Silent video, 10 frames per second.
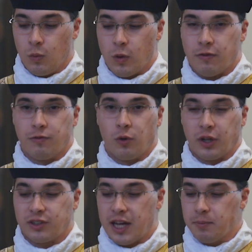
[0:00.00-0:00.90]
when, for
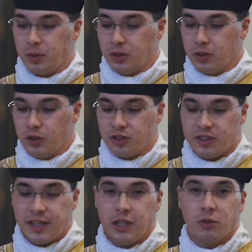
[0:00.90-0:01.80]
example, you
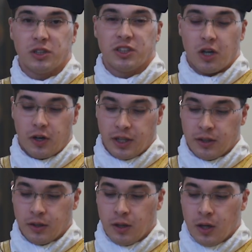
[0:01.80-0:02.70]
say you are
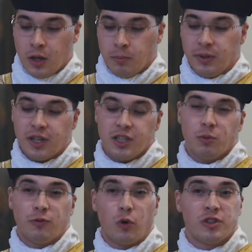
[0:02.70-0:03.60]
sorry because
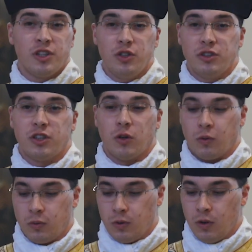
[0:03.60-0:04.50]
you were forced to do
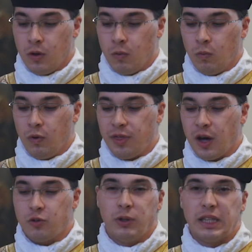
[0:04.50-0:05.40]
so
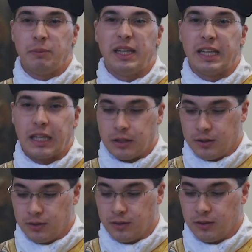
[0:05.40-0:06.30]
without really meaning it.